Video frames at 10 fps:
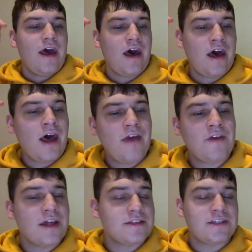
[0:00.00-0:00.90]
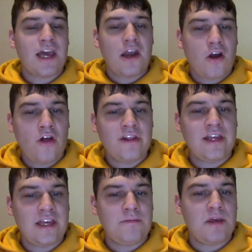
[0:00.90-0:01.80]
I've got Stan and
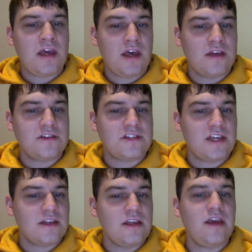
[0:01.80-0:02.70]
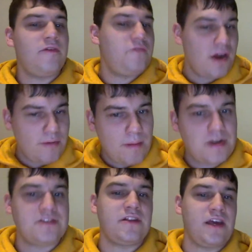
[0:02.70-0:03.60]
Ollie in because very
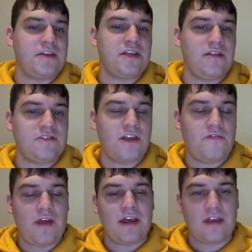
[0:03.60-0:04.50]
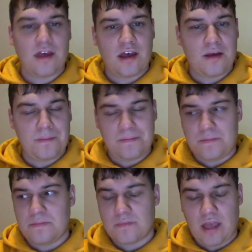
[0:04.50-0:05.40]
reminiscent, like I said, of stuff like the
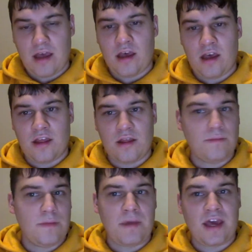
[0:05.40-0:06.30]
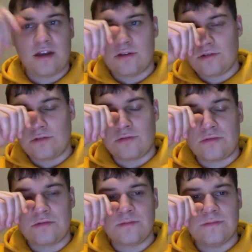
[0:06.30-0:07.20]
man
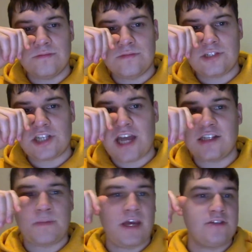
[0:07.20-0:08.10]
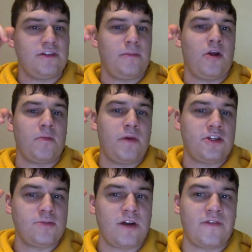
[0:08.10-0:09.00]
who shat his pants on the park
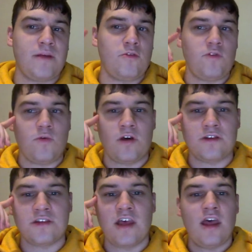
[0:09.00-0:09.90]
bench or whatever that movie was.